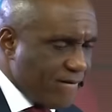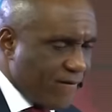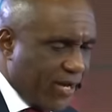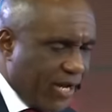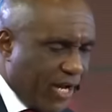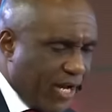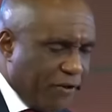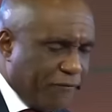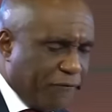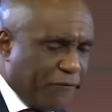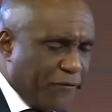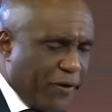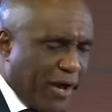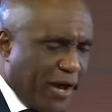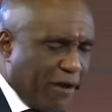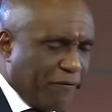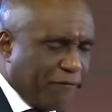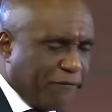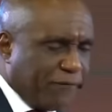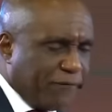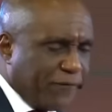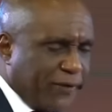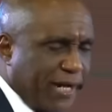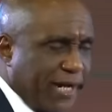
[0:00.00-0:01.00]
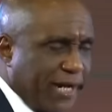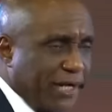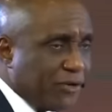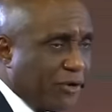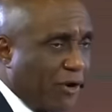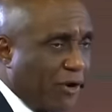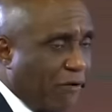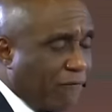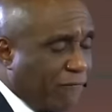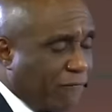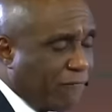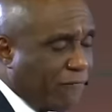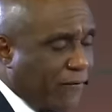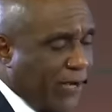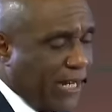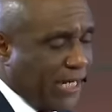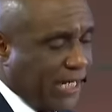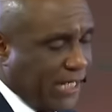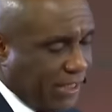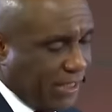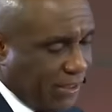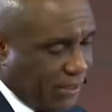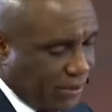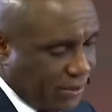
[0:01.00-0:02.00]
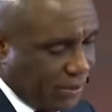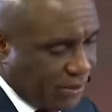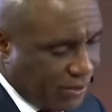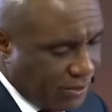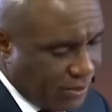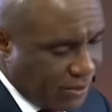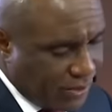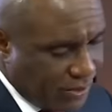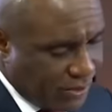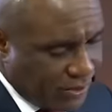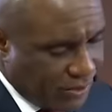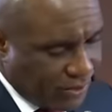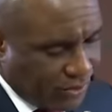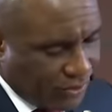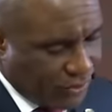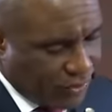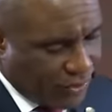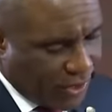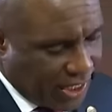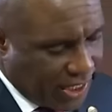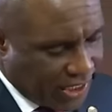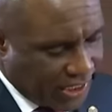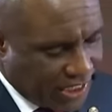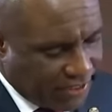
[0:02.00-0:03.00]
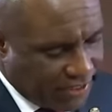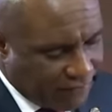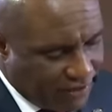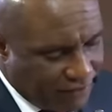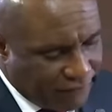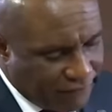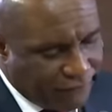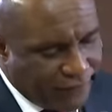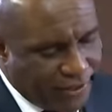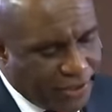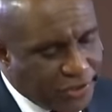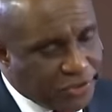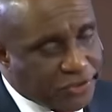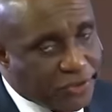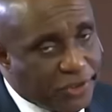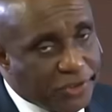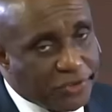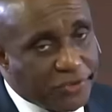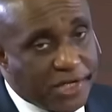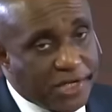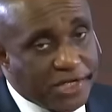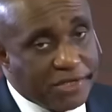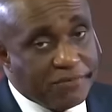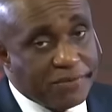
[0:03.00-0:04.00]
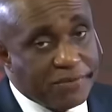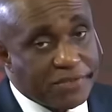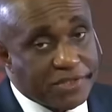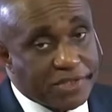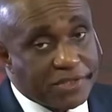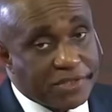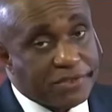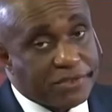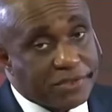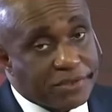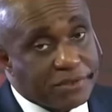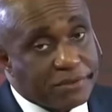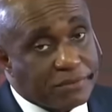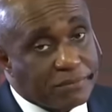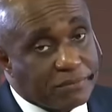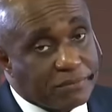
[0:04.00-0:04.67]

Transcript: If you are afraid of failing, you can never venture into any business.